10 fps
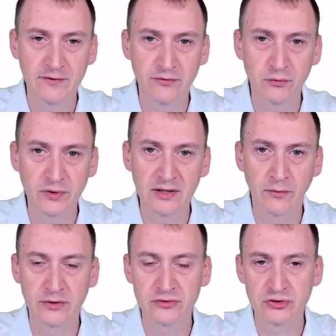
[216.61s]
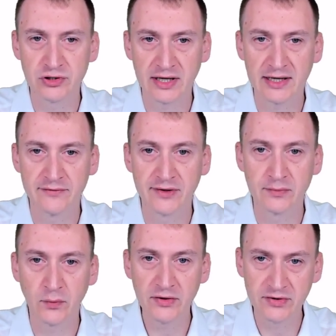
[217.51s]
If you really want to check if
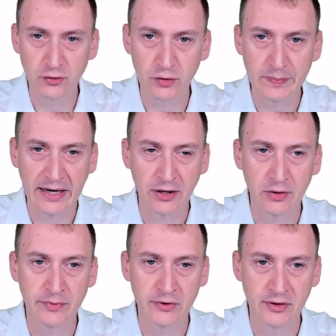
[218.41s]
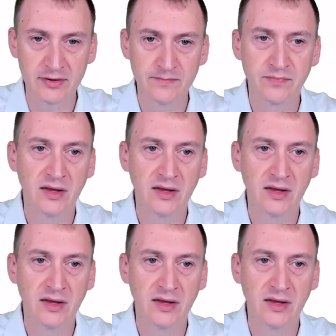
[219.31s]
it was a good backup or not,